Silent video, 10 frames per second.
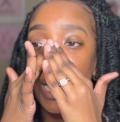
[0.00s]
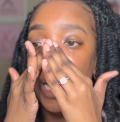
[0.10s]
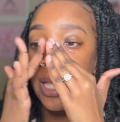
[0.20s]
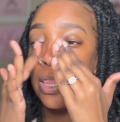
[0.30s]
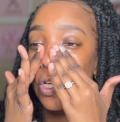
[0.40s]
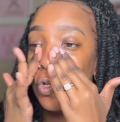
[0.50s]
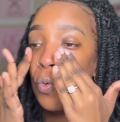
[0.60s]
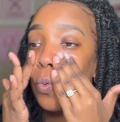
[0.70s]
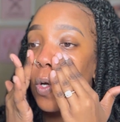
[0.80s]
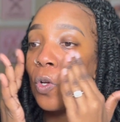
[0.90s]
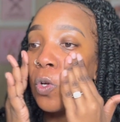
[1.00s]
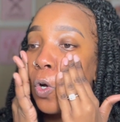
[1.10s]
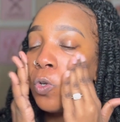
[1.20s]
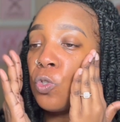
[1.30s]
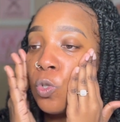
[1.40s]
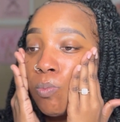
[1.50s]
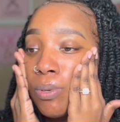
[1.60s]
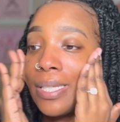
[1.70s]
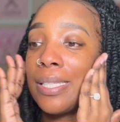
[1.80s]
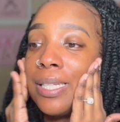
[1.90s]
and then you want to go to
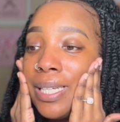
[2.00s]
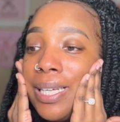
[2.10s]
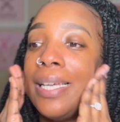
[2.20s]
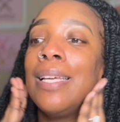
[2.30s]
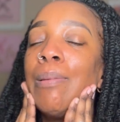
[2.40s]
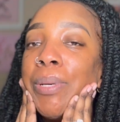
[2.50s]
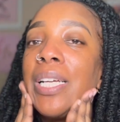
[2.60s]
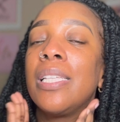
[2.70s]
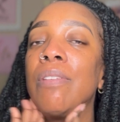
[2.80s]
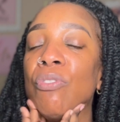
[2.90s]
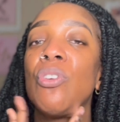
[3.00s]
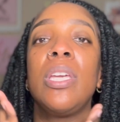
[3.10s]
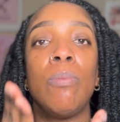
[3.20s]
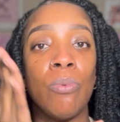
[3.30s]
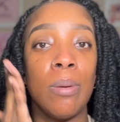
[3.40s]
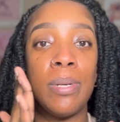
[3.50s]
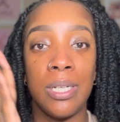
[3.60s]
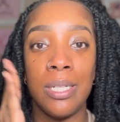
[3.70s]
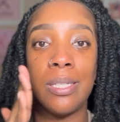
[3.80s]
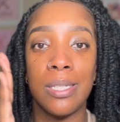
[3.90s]
pressing it in, because if you keep rubbing
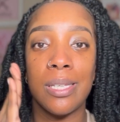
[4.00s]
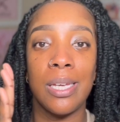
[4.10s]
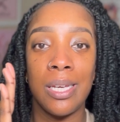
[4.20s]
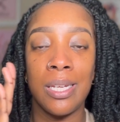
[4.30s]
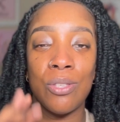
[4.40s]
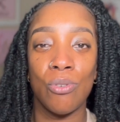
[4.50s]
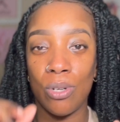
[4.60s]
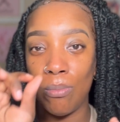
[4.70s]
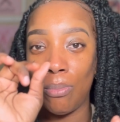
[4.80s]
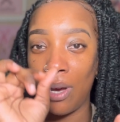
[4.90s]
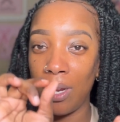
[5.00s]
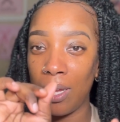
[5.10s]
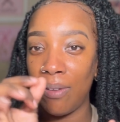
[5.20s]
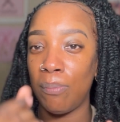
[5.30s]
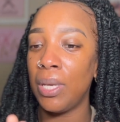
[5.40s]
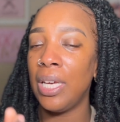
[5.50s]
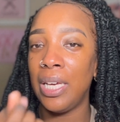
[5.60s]
it into the skin, it's going to ball up